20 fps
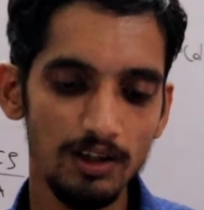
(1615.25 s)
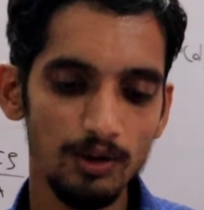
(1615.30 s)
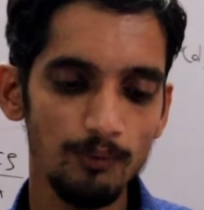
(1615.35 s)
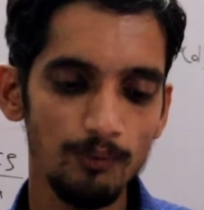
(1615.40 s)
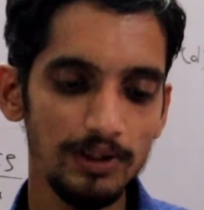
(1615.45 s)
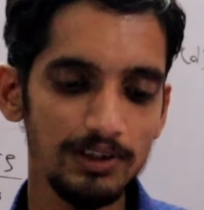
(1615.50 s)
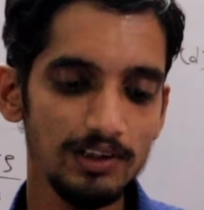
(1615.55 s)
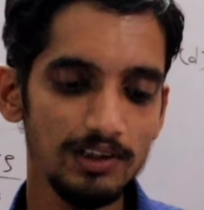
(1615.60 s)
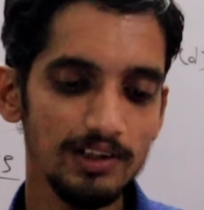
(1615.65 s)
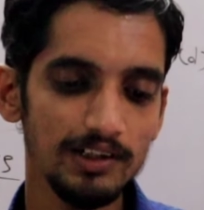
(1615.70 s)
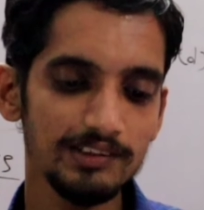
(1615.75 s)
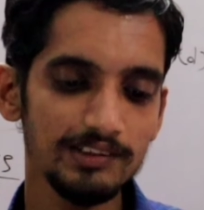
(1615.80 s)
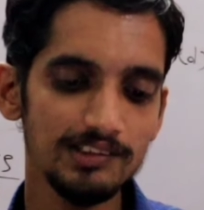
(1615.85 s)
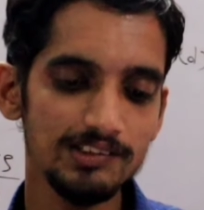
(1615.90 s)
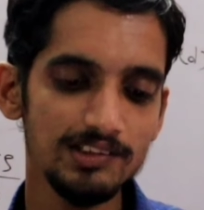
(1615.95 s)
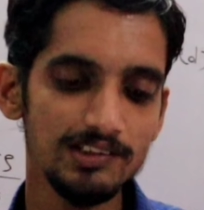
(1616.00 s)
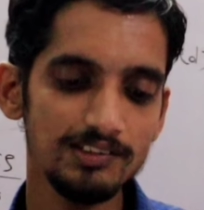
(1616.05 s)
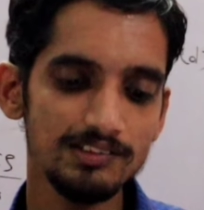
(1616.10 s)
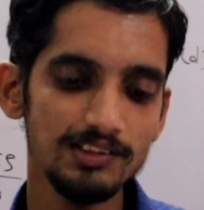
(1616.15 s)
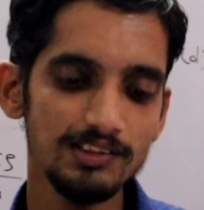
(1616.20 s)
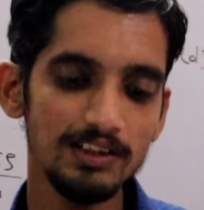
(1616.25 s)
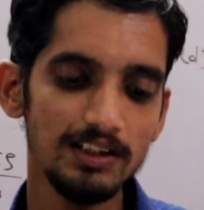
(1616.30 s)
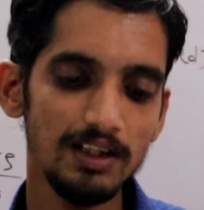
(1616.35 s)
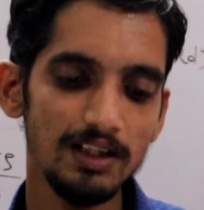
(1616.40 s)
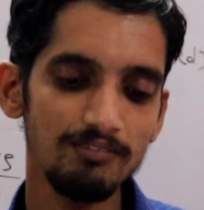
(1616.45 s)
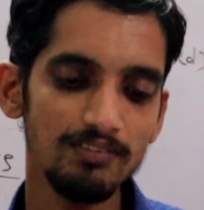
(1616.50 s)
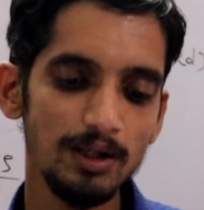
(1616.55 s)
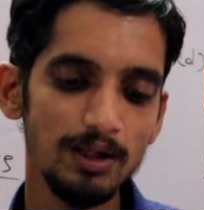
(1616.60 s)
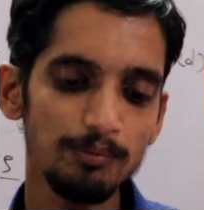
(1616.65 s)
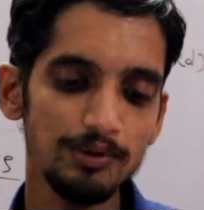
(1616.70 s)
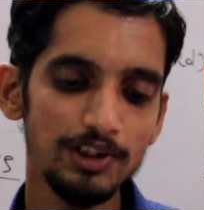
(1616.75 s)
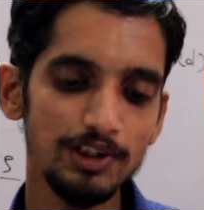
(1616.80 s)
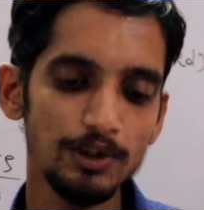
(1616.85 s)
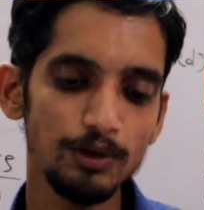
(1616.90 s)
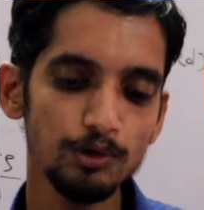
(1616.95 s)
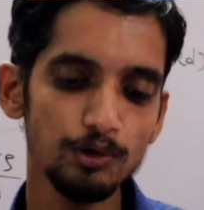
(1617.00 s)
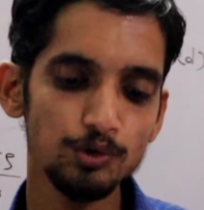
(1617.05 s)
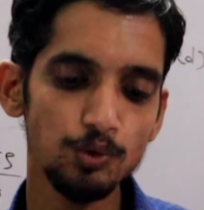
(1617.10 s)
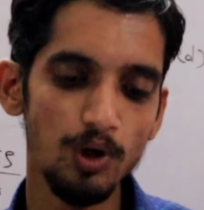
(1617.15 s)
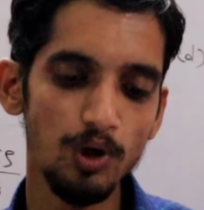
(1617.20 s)
When the resistance in left gap is
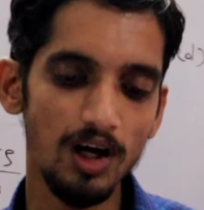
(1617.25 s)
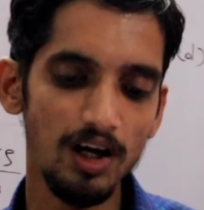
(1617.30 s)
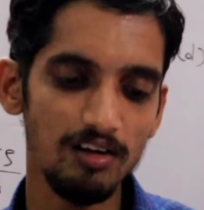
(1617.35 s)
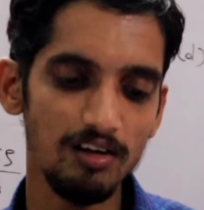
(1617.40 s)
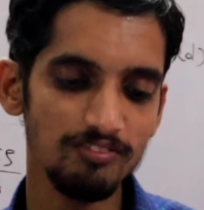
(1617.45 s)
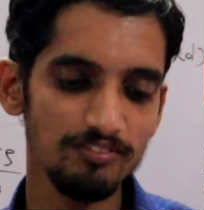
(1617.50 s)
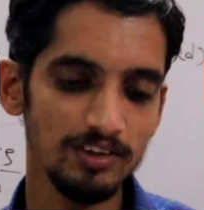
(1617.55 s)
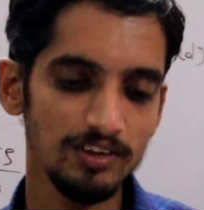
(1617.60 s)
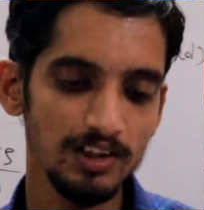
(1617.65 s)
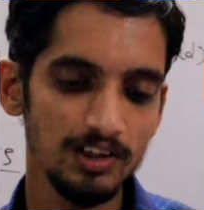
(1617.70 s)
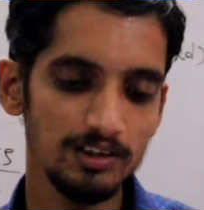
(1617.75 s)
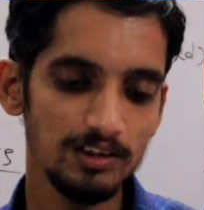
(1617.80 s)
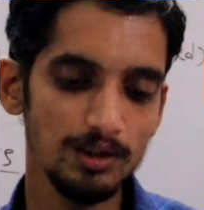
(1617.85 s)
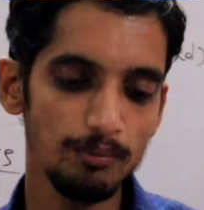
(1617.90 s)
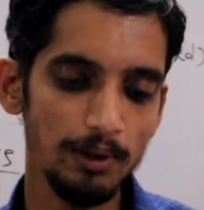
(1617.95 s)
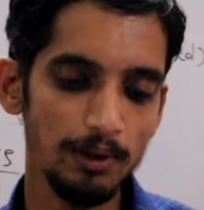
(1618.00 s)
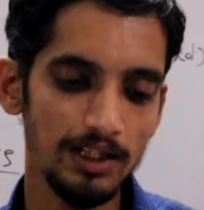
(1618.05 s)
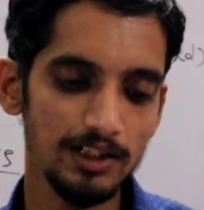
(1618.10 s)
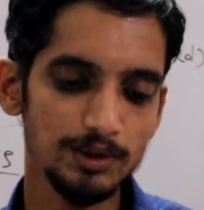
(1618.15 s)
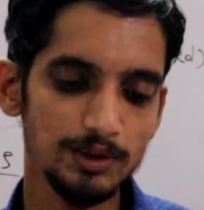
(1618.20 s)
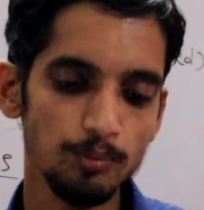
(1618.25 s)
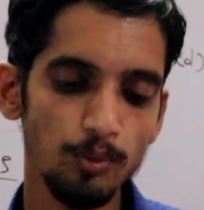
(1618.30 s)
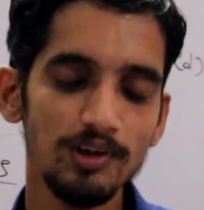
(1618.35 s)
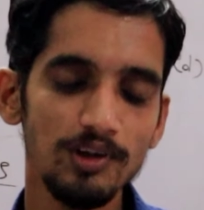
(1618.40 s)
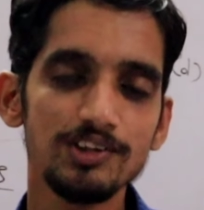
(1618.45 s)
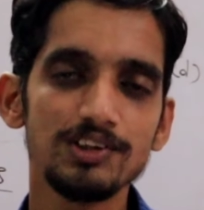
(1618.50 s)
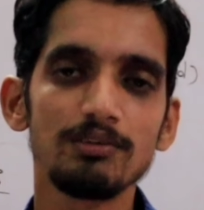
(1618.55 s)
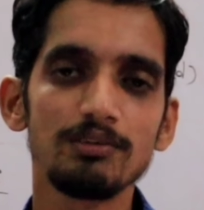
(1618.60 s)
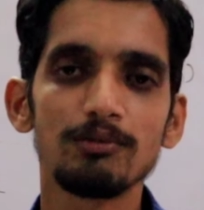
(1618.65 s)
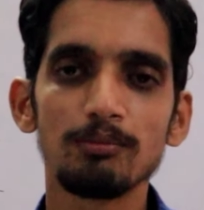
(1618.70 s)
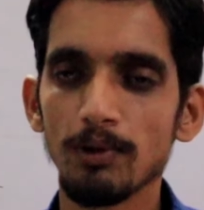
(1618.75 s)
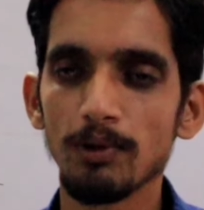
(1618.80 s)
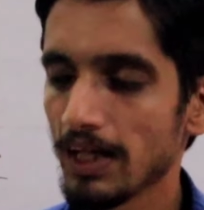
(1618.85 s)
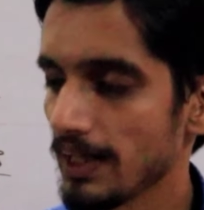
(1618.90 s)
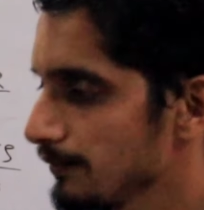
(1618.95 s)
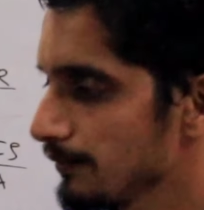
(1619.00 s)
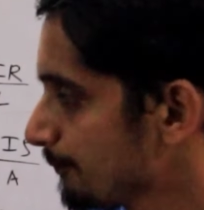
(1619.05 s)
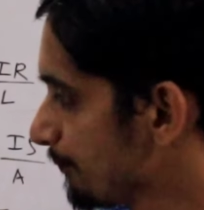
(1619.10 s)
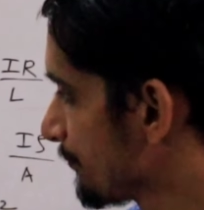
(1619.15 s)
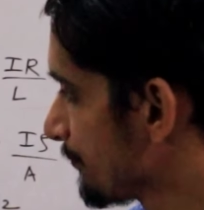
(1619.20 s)
reduced to half, the balance point shift
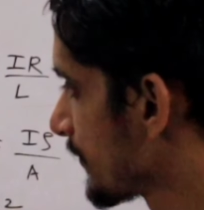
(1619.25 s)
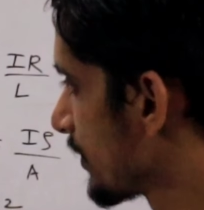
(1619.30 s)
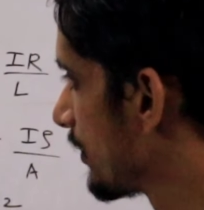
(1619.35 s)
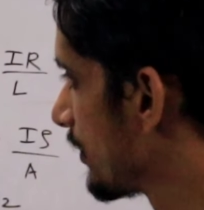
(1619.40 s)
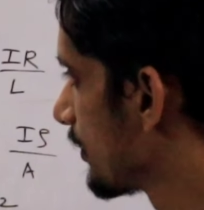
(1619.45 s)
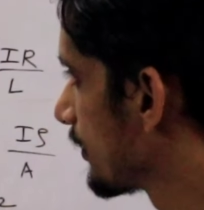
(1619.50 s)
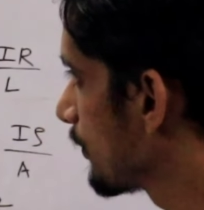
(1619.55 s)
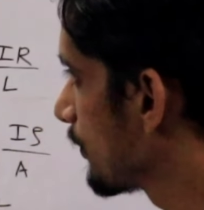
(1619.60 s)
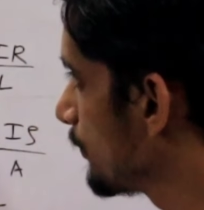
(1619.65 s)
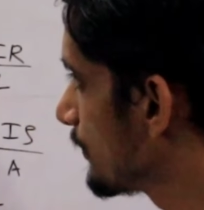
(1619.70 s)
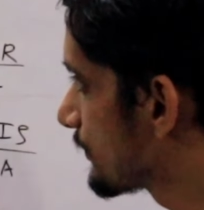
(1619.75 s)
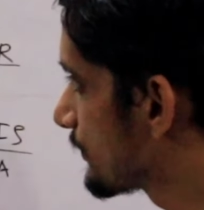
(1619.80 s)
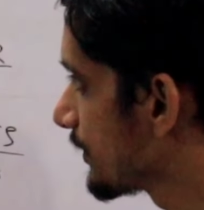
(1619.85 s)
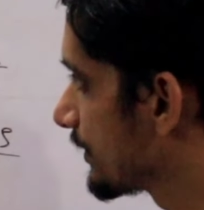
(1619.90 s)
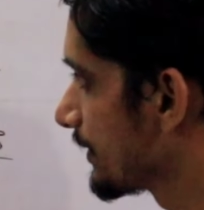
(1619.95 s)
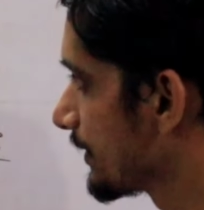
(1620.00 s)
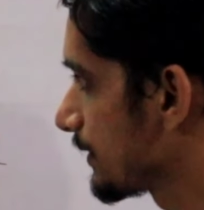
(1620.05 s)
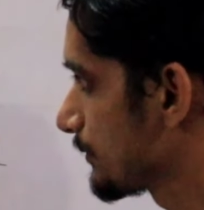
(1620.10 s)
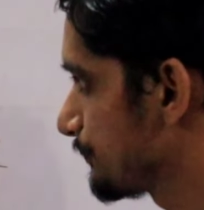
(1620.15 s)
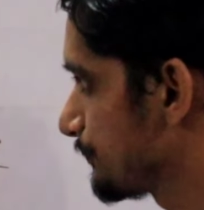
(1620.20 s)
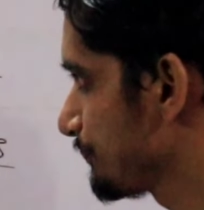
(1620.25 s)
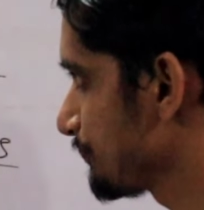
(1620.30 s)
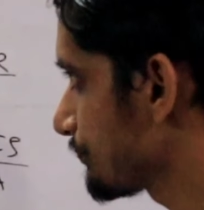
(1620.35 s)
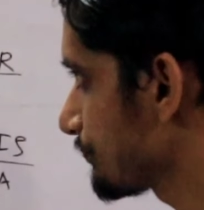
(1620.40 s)
by. Now listen here.